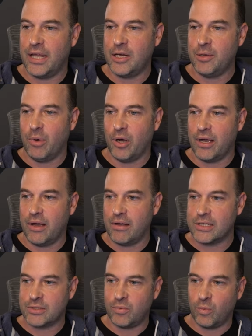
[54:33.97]
then you might
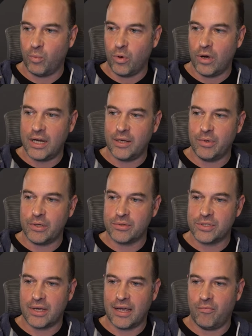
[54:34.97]
ask, well, why do we
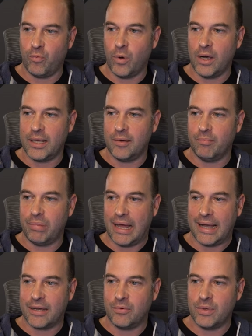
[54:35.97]
also have white and
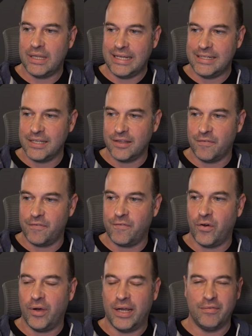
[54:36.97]
black? Well, these are the
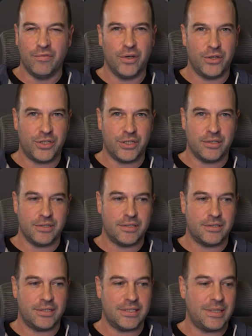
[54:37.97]
fine versions,
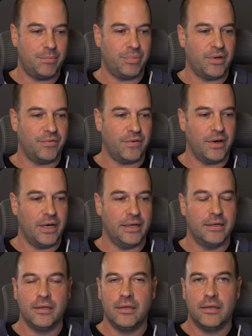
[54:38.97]
to simplify it,
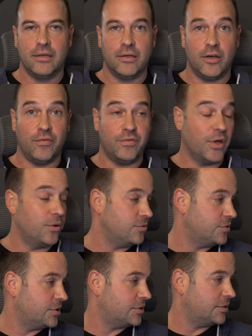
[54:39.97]
of
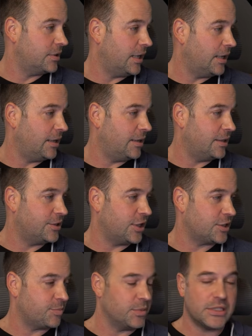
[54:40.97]
those
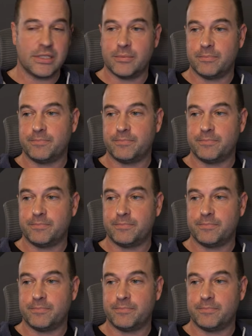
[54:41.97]
adjustments.